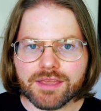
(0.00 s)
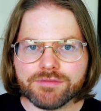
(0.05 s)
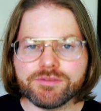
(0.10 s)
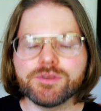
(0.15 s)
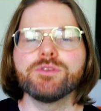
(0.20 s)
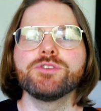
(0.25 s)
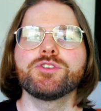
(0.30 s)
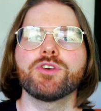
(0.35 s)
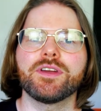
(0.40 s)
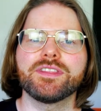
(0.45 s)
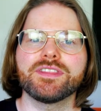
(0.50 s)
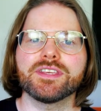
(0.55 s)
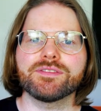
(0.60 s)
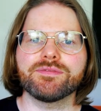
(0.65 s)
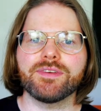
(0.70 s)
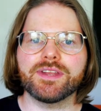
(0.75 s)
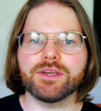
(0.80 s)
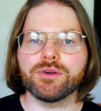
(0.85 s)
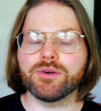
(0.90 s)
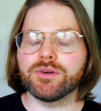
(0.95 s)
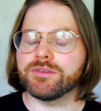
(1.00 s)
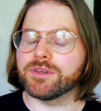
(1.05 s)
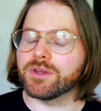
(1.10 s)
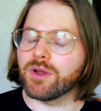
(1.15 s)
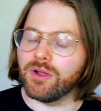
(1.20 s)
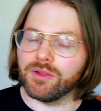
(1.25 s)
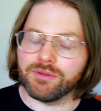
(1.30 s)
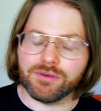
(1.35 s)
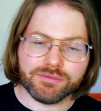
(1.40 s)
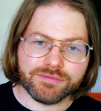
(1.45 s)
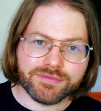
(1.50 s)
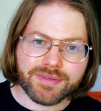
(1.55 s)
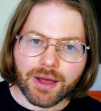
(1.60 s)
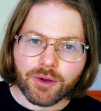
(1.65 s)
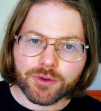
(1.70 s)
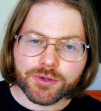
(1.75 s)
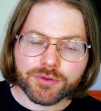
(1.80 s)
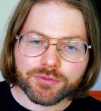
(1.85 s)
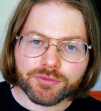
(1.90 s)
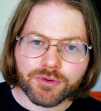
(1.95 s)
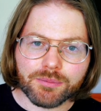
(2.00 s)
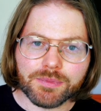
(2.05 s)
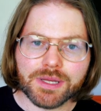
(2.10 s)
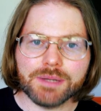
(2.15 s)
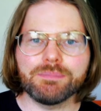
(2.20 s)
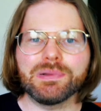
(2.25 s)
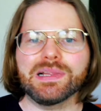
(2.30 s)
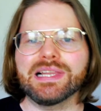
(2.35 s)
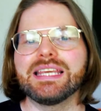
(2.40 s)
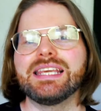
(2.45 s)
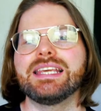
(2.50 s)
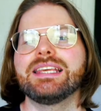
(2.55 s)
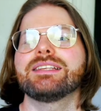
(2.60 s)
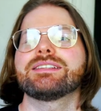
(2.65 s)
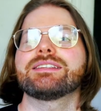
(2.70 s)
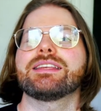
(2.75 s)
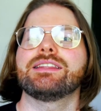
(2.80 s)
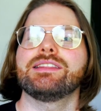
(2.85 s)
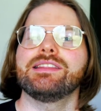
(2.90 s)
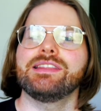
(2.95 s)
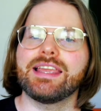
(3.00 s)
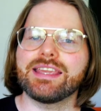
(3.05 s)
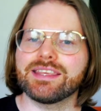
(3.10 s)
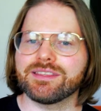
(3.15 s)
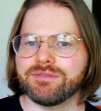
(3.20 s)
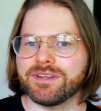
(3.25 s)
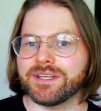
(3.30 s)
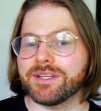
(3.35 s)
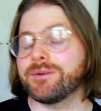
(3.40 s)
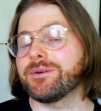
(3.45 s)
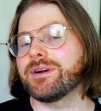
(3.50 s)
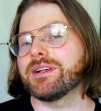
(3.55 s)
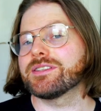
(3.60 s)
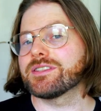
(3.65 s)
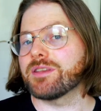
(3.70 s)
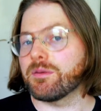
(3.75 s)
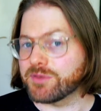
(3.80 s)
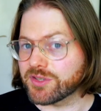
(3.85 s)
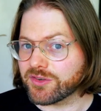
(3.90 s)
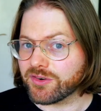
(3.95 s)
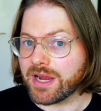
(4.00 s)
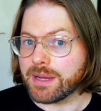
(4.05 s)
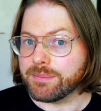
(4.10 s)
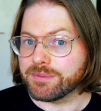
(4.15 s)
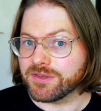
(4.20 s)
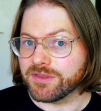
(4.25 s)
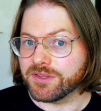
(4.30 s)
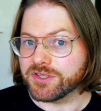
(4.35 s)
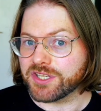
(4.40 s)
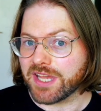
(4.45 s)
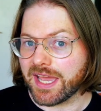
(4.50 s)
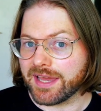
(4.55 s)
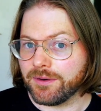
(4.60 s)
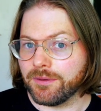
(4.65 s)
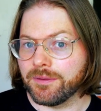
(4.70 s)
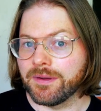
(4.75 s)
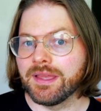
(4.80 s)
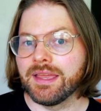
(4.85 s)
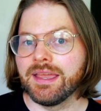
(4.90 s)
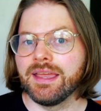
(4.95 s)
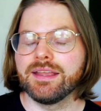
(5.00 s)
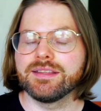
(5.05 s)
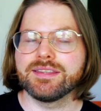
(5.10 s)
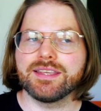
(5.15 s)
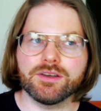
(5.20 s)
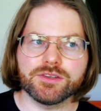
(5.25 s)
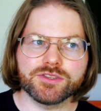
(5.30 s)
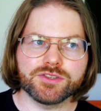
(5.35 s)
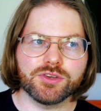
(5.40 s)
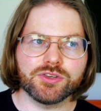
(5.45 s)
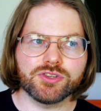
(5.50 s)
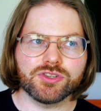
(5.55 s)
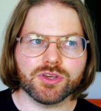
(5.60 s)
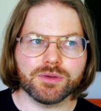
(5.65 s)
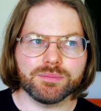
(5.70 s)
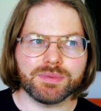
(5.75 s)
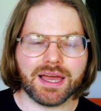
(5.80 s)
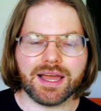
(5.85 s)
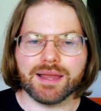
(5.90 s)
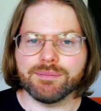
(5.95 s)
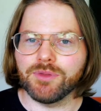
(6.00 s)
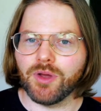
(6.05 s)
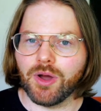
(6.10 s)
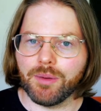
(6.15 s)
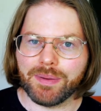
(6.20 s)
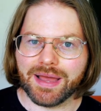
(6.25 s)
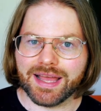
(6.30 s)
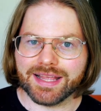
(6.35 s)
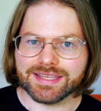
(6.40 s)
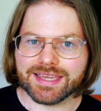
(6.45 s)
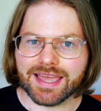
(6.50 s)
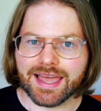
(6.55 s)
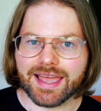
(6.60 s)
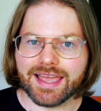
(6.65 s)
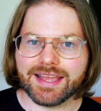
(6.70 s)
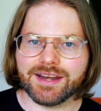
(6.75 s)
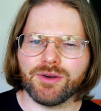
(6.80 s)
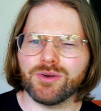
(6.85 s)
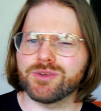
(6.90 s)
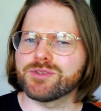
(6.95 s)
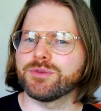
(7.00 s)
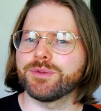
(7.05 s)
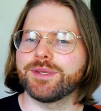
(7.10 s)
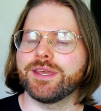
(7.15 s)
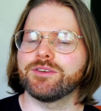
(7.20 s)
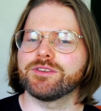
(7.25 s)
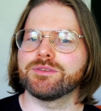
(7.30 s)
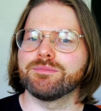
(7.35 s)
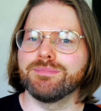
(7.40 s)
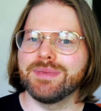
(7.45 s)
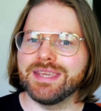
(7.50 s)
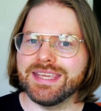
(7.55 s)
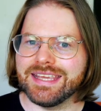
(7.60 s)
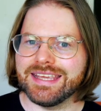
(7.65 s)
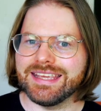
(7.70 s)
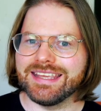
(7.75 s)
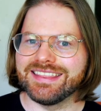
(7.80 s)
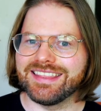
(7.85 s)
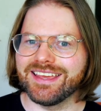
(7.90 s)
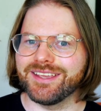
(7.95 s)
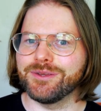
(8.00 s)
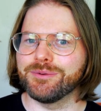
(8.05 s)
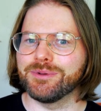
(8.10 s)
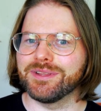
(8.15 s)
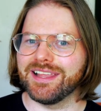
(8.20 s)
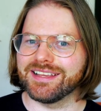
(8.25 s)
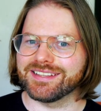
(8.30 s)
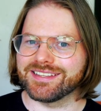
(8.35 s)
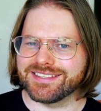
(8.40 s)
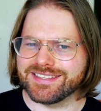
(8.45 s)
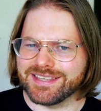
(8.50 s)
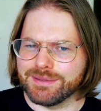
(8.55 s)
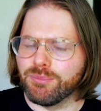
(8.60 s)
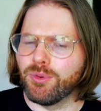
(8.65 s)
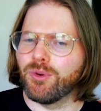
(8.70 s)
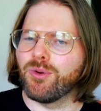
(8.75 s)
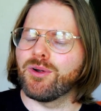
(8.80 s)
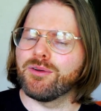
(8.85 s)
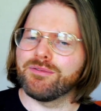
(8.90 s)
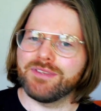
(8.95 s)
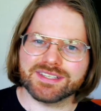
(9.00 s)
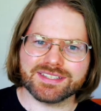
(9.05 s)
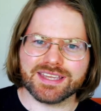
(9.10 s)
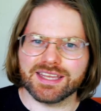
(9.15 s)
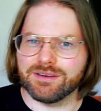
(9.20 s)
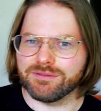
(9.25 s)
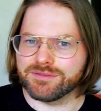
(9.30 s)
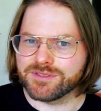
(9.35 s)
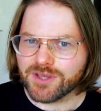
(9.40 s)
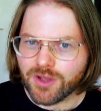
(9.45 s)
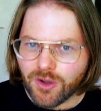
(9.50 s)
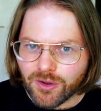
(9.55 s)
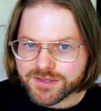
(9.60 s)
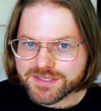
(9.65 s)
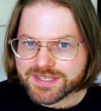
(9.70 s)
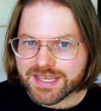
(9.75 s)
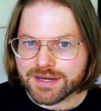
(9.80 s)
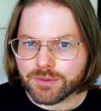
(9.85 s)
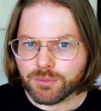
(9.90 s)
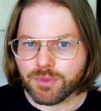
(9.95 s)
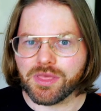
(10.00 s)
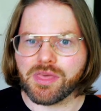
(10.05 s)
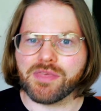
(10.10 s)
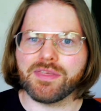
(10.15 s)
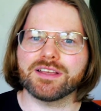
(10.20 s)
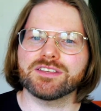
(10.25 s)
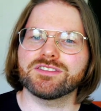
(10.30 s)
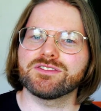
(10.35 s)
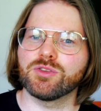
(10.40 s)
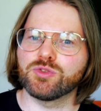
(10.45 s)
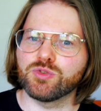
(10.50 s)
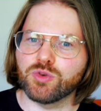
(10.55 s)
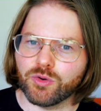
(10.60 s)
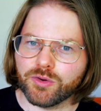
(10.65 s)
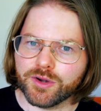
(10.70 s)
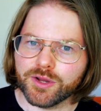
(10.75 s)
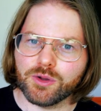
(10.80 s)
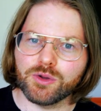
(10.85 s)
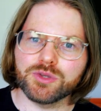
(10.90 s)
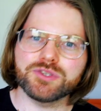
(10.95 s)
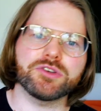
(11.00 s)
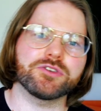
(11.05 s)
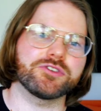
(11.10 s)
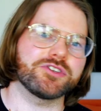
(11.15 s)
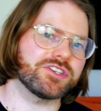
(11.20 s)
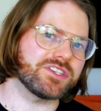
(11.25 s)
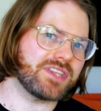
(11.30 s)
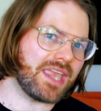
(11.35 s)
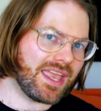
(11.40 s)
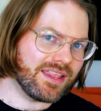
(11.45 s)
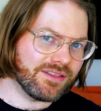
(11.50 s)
If you enjoyed this video, if you got a lot of value from it, please like the video, subscribe to the channel. It tells YouTube that I'm not a bad guy, and it also tells me that you would like to see more of this kind of content, whether that's tutorials or just